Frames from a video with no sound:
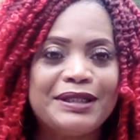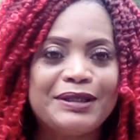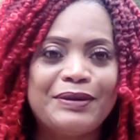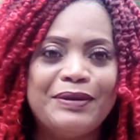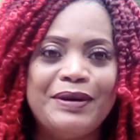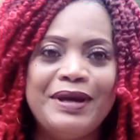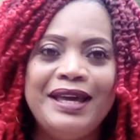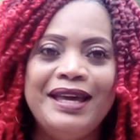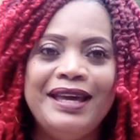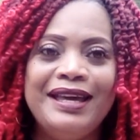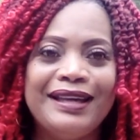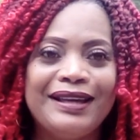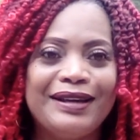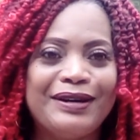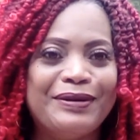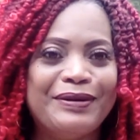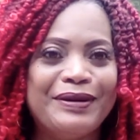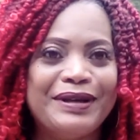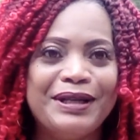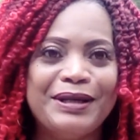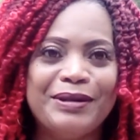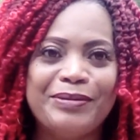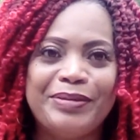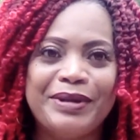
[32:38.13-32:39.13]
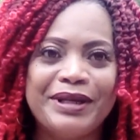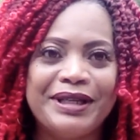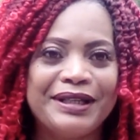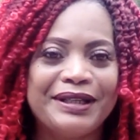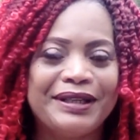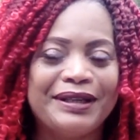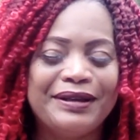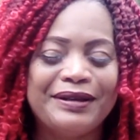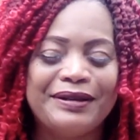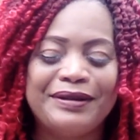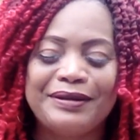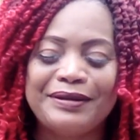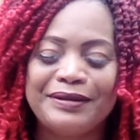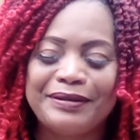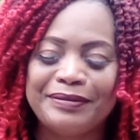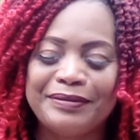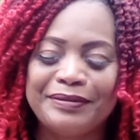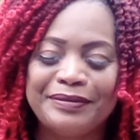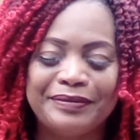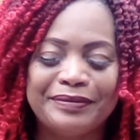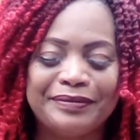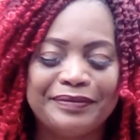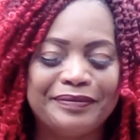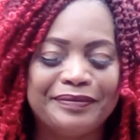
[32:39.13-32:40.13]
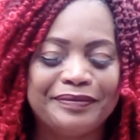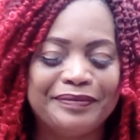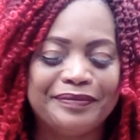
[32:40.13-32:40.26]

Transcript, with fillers: Queen, queen of Pentacles? Mm.